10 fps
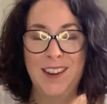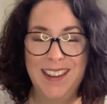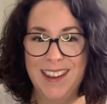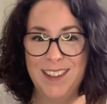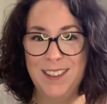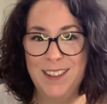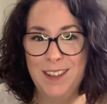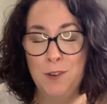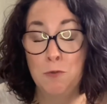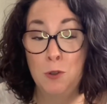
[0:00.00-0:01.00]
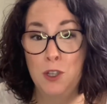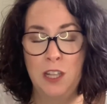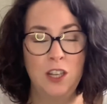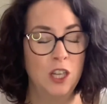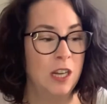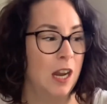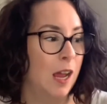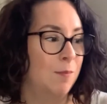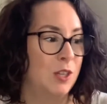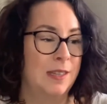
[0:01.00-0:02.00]
color, Rouge Legion,
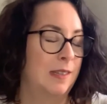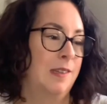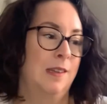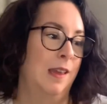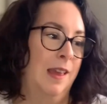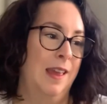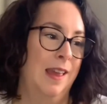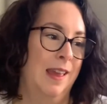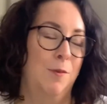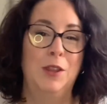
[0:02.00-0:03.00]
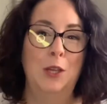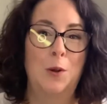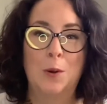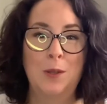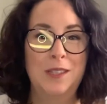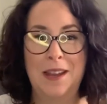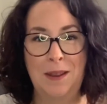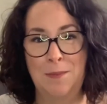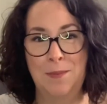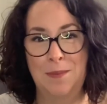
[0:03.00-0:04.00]
I'm just, with the gold,
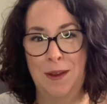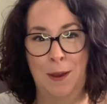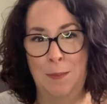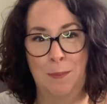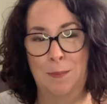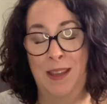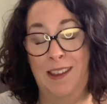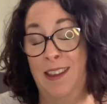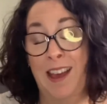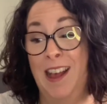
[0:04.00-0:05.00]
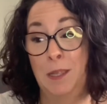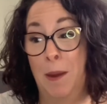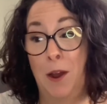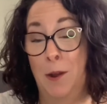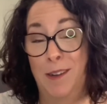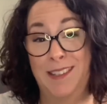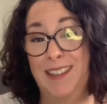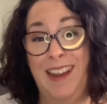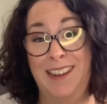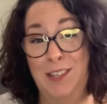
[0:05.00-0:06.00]
I'm, I'm, it, it has my heart.
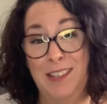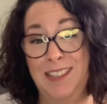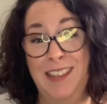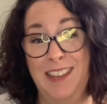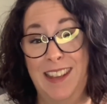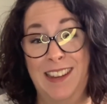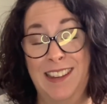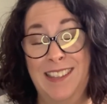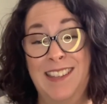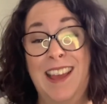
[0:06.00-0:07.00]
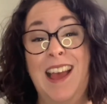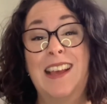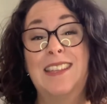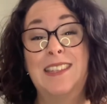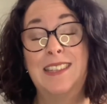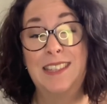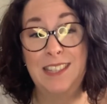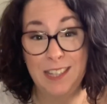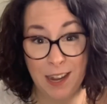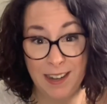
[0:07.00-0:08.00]
I just think it is
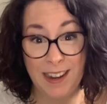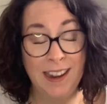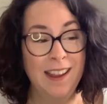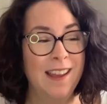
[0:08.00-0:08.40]
stunning.